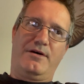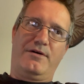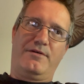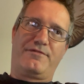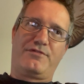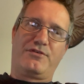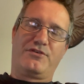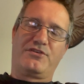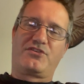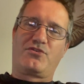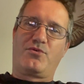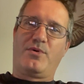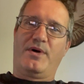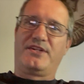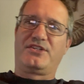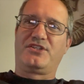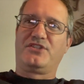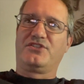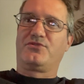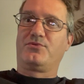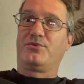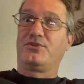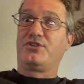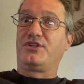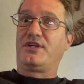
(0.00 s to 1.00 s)
first
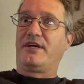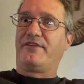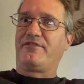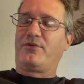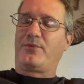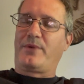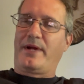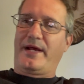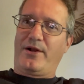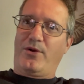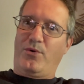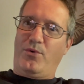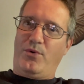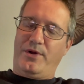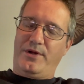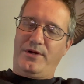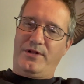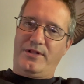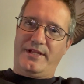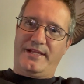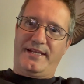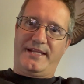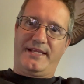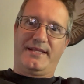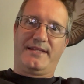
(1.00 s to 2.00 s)
questions were, do you have the right
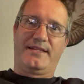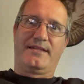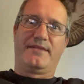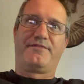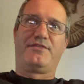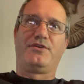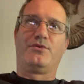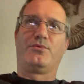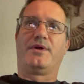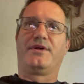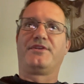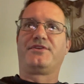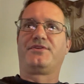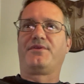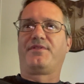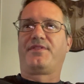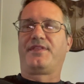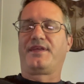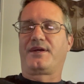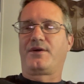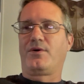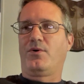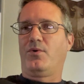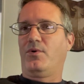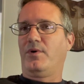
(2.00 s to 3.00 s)
oil in it? If you run too
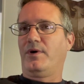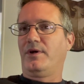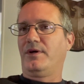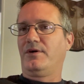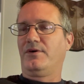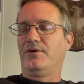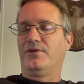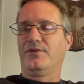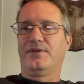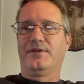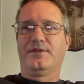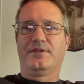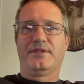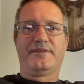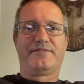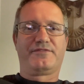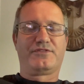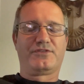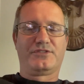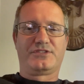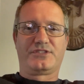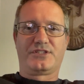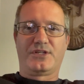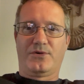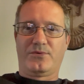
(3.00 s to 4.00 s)
thick of oil, the
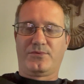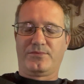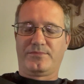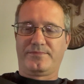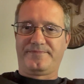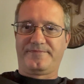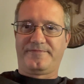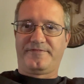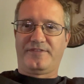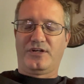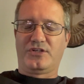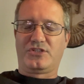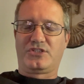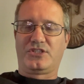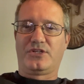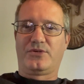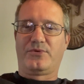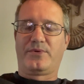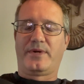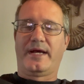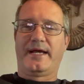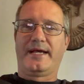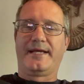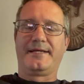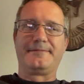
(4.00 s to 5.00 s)
lifters don't function
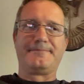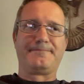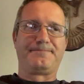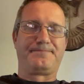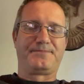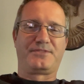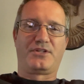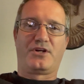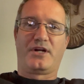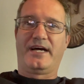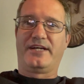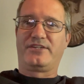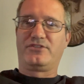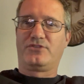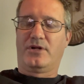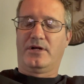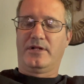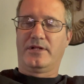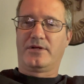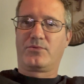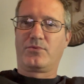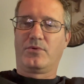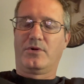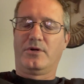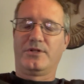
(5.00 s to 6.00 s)
right. They're
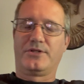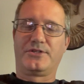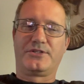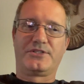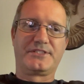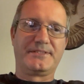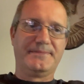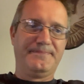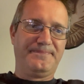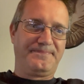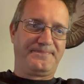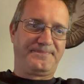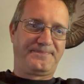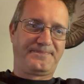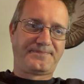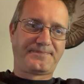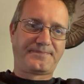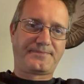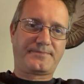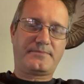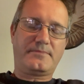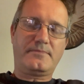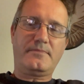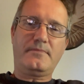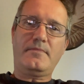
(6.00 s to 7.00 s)
hydraulic rollers.
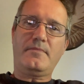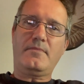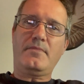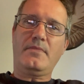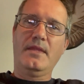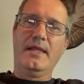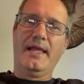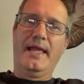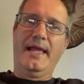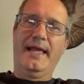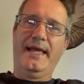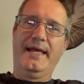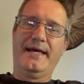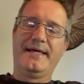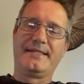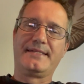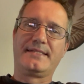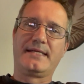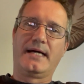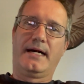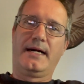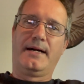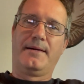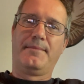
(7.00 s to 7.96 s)
And